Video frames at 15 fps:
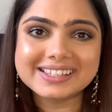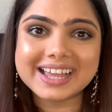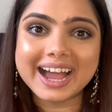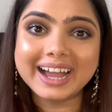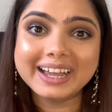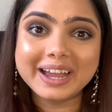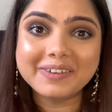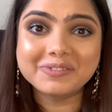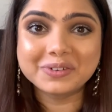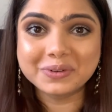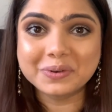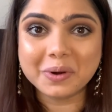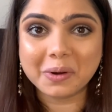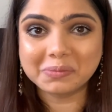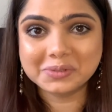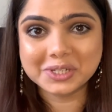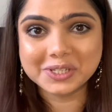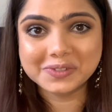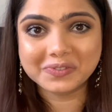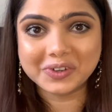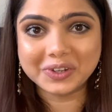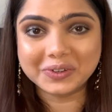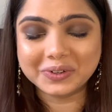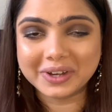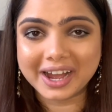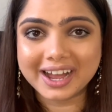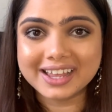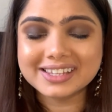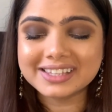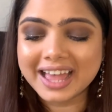I have two options for you
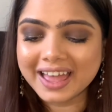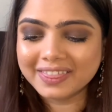guys.